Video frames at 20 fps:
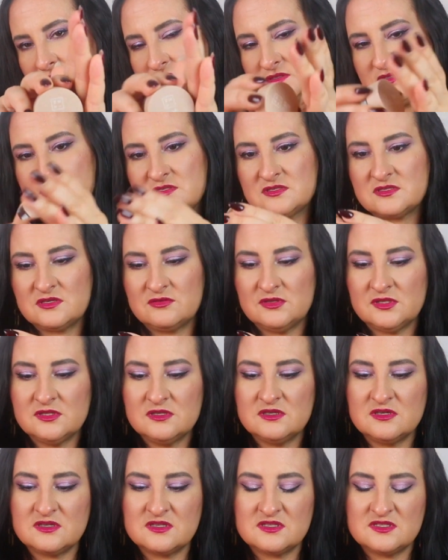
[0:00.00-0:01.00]
This is how it
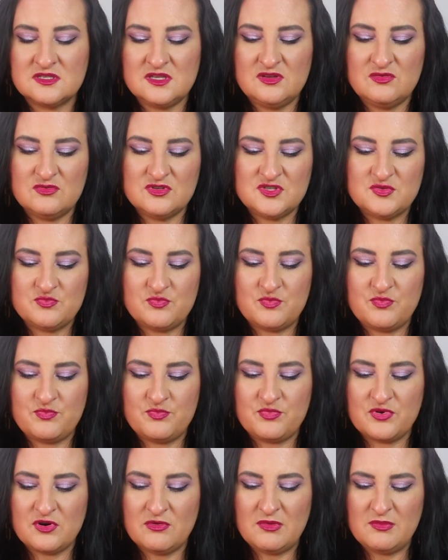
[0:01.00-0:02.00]
looks. It was
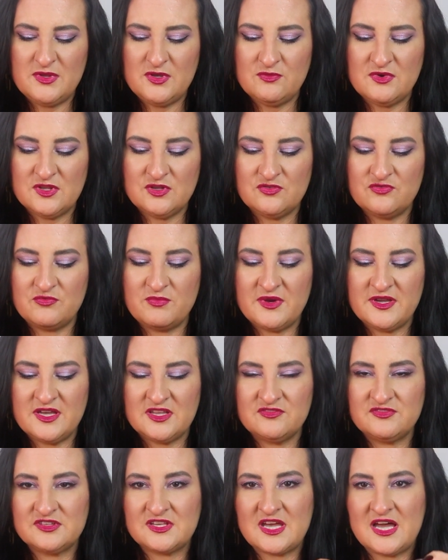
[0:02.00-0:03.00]
probably one of my
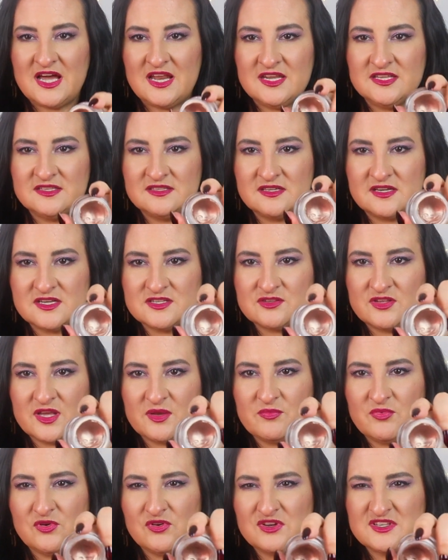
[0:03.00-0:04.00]
advent calendars or
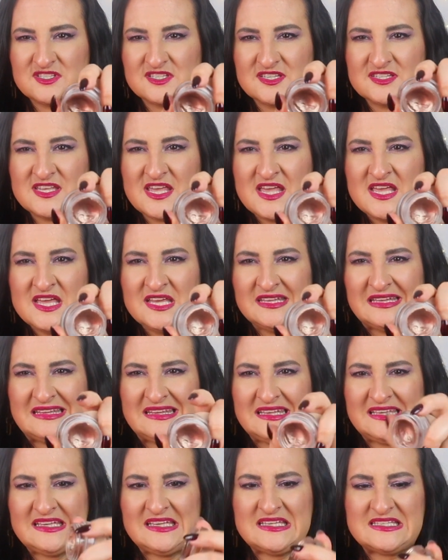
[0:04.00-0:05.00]
like boxes. The
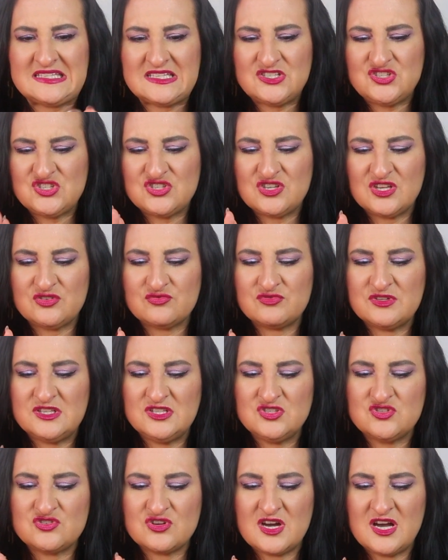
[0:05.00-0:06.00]
thing is, it just got really
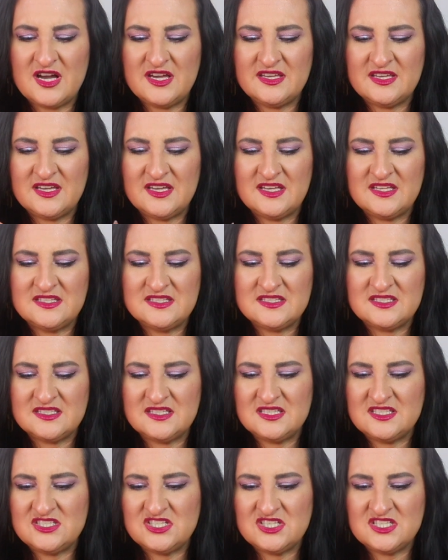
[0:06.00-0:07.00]
dry and
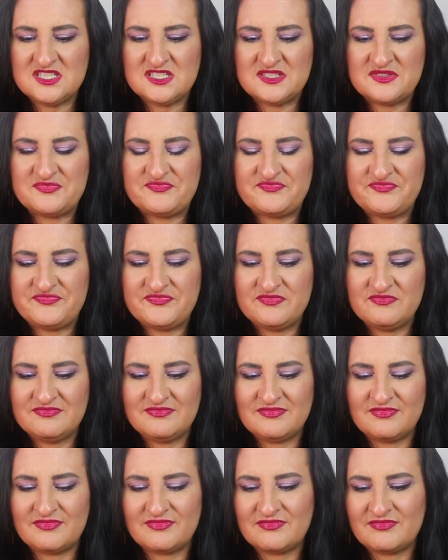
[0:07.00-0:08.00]
it just,
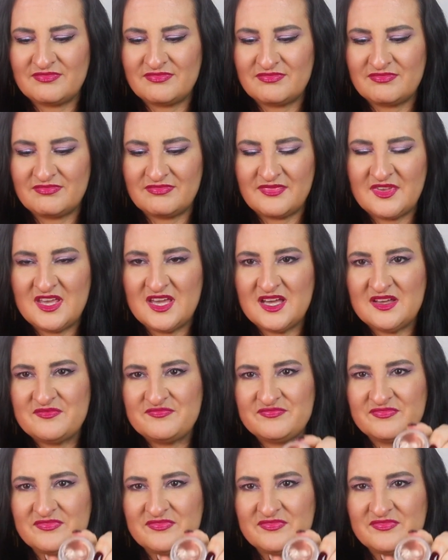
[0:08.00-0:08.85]
yeah.